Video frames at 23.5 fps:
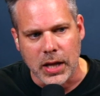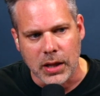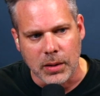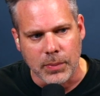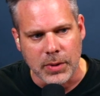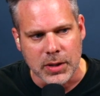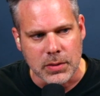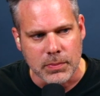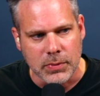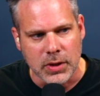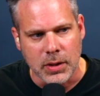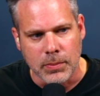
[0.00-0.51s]

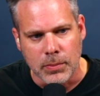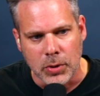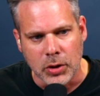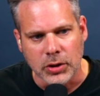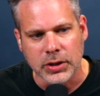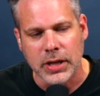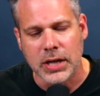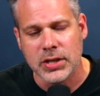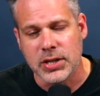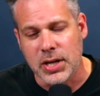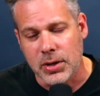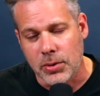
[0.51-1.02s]
elements, the
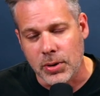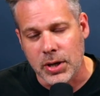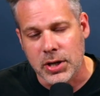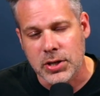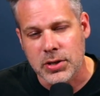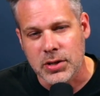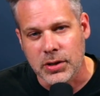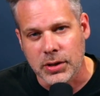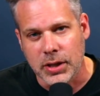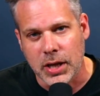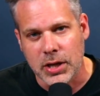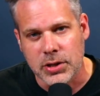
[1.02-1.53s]

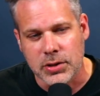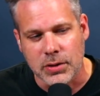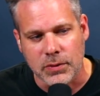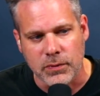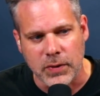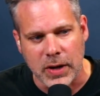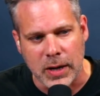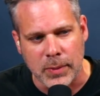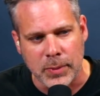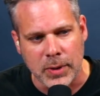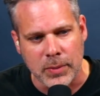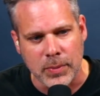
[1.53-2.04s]
multi-generational nature of
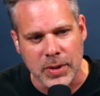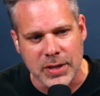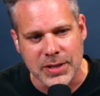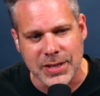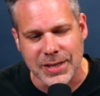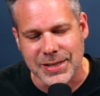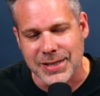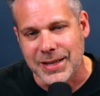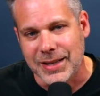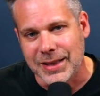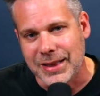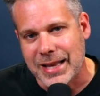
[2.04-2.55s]
family means
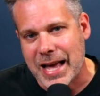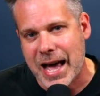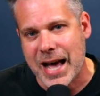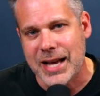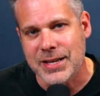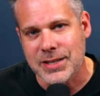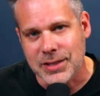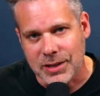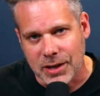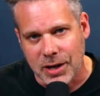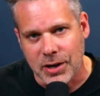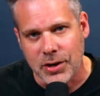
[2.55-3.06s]
it's gonna
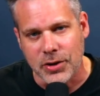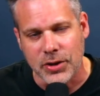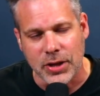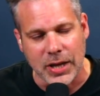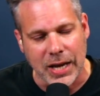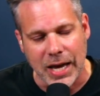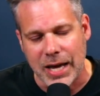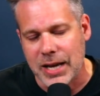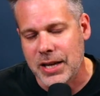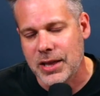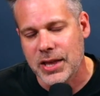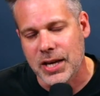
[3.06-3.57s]
last longer than
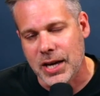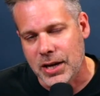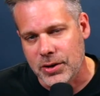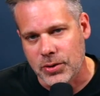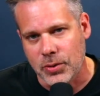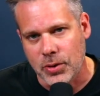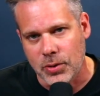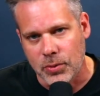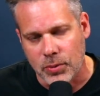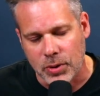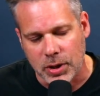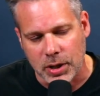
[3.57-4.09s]
anything I
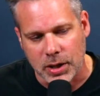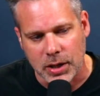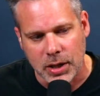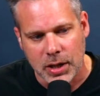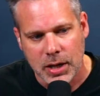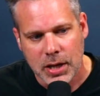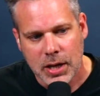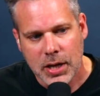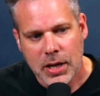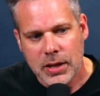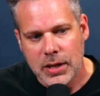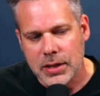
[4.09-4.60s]
do at work.
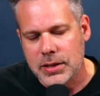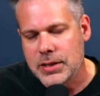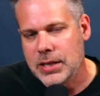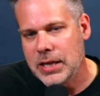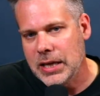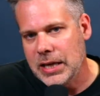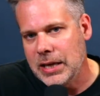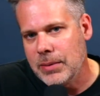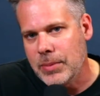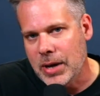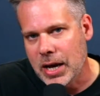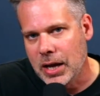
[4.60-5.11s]
The
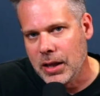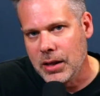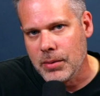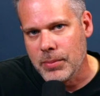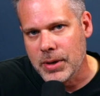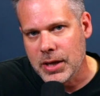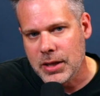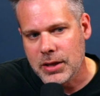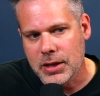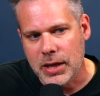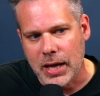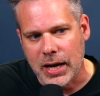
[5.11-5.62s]
team
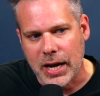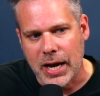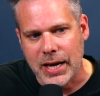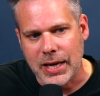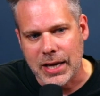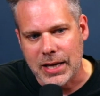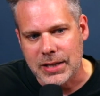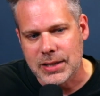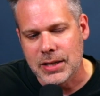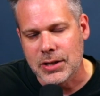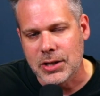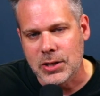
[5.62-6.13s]
element that I
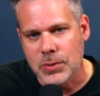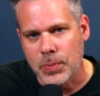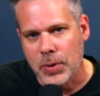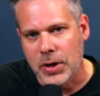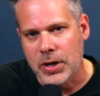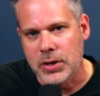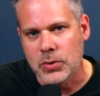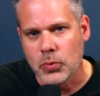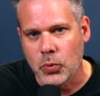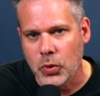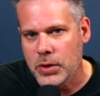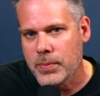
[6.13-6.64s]
get to
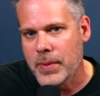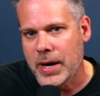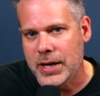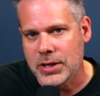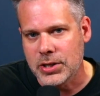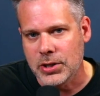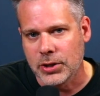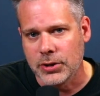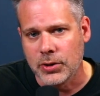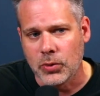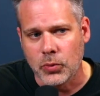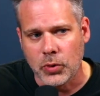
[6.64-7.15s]
experience with my
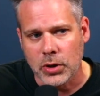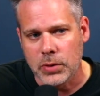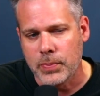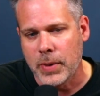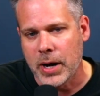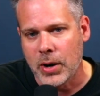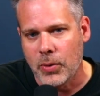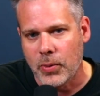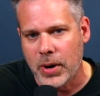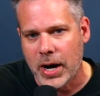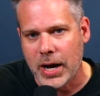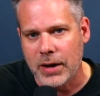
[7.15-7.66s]
children, with
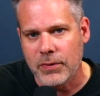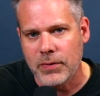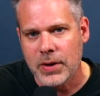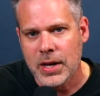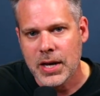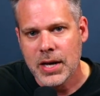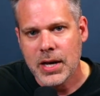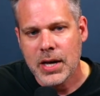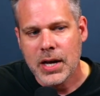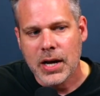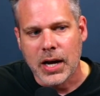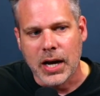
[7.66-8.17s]
my wife,
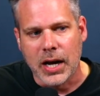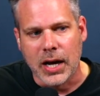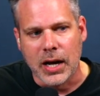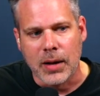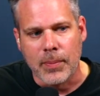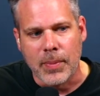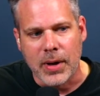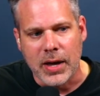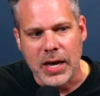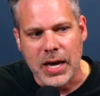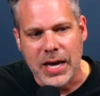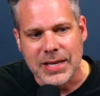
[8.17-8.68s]

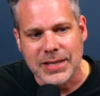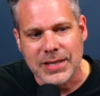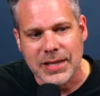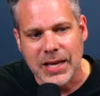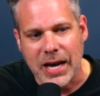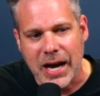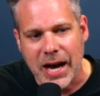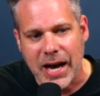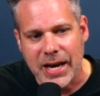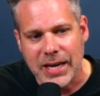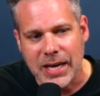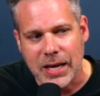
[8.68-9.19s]
um, as
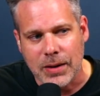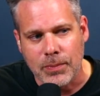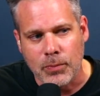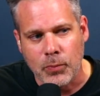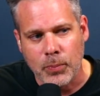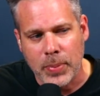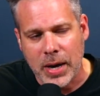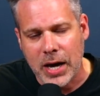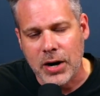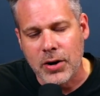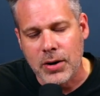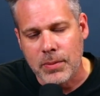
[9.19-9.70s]
I get
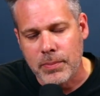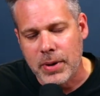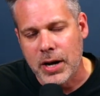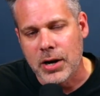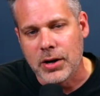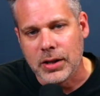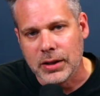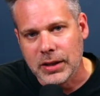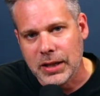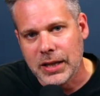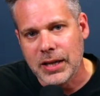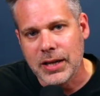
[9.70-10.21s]
better and better
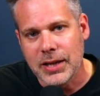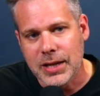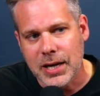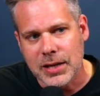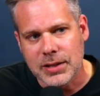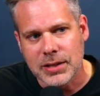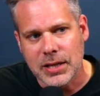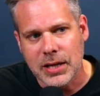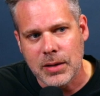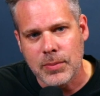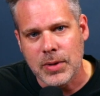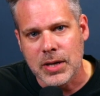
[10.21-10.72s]
at leading that
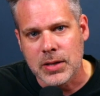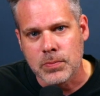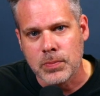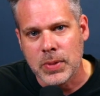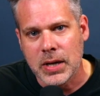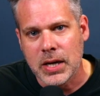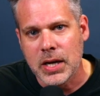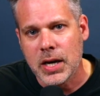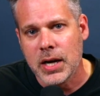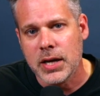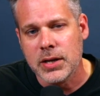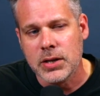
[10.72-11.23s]
team, is
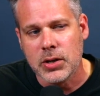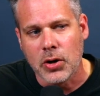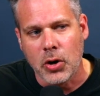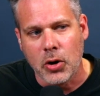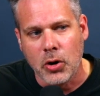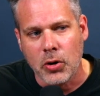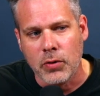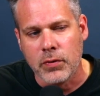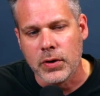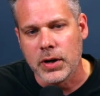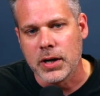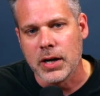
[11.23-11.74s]
begun to
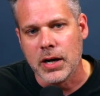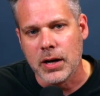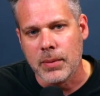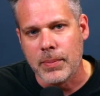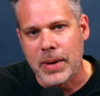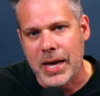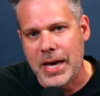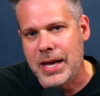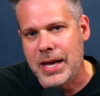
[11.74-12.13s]
overcome